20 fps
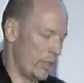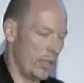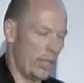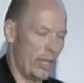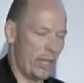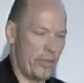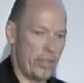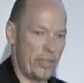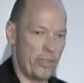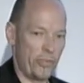
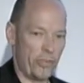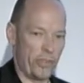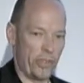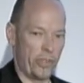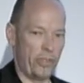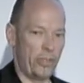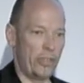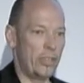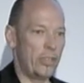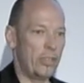And that is
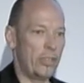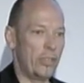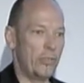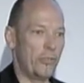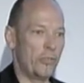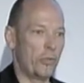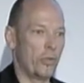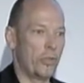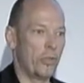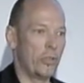clearly
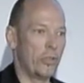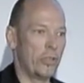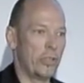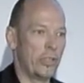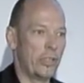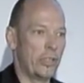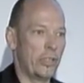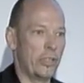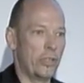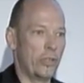for
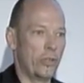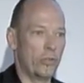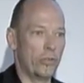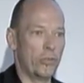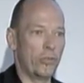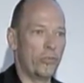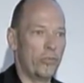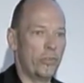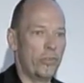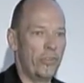a
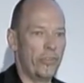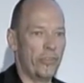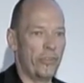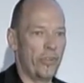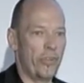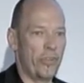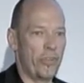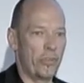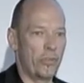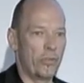good reason,
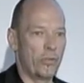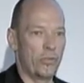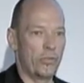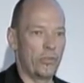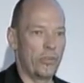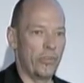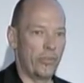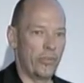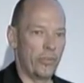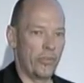and the good
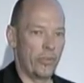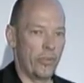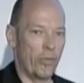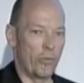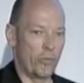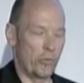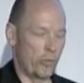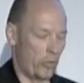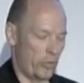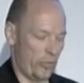reason,
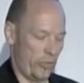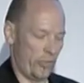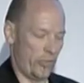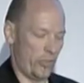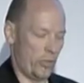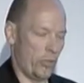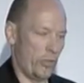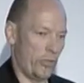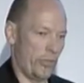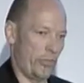of course, is
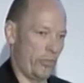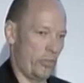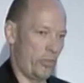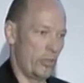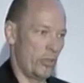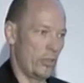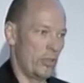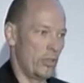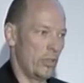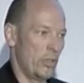cost.
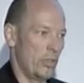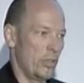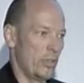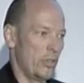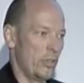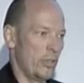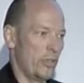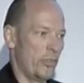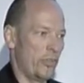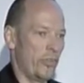
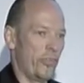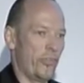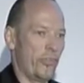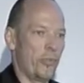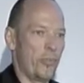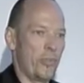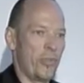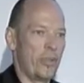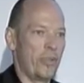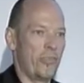A
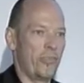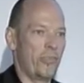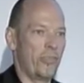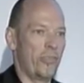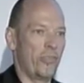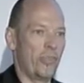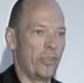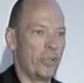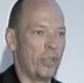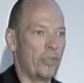system that is
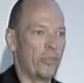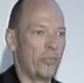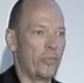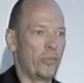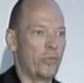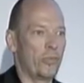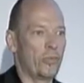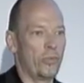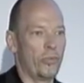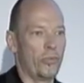designed
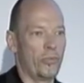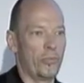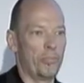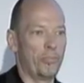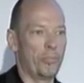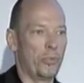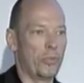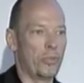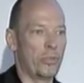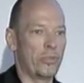to
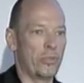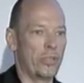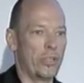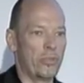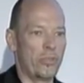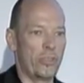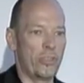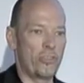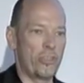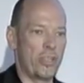support
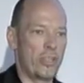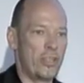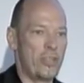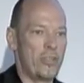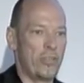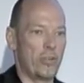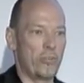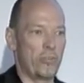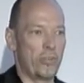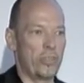100
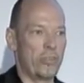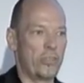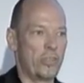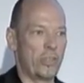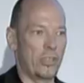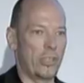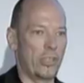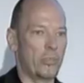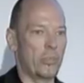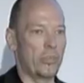channels of 100
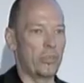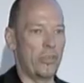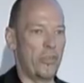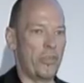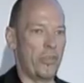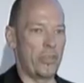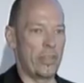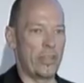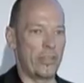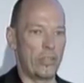gigabit
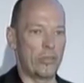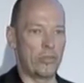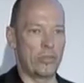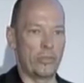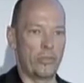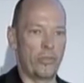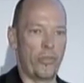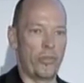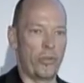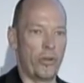Ethernet over
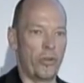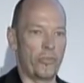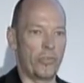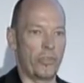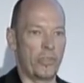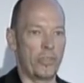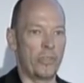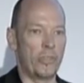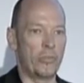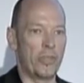2,000
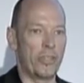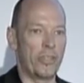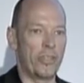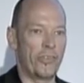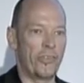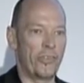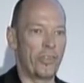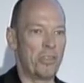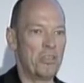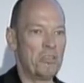
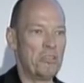kilometers